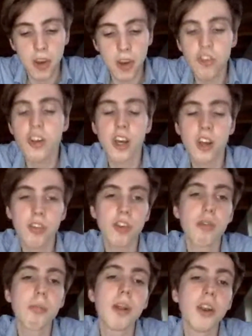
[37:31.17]
The second one
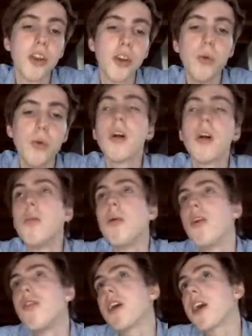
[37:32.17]
is a bit new,
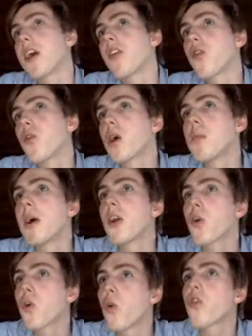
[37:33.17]
but I think you can talk about
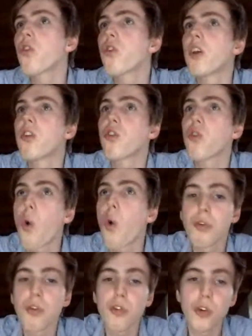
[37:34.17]
the consequences
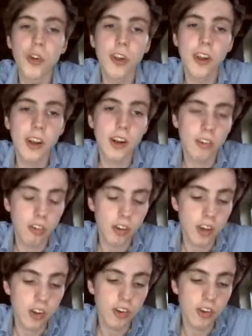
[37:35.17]
of a certain
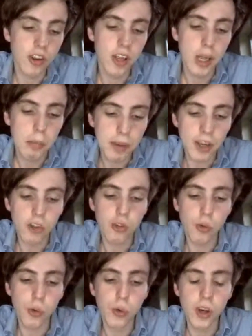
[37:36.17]
characterization being
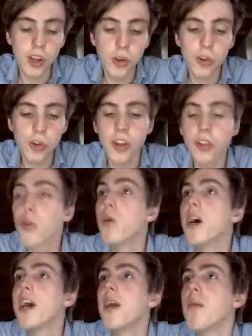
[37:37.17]
true and use that to
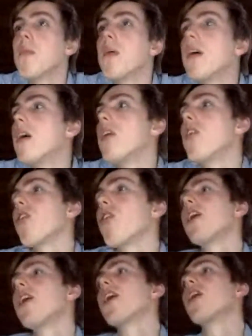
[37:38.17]
weigh them. They're
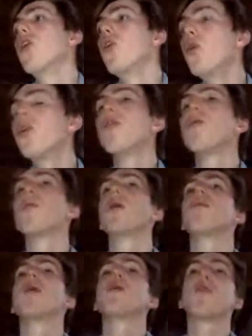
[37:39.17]
saying, look,
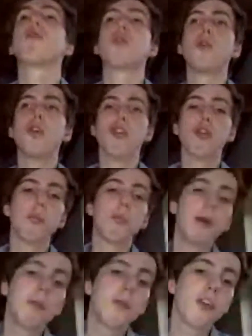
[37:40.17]
it might be true that some
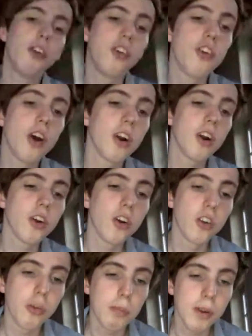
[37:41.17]
teachers aren't
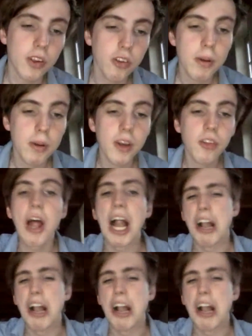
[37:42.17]
going to participate,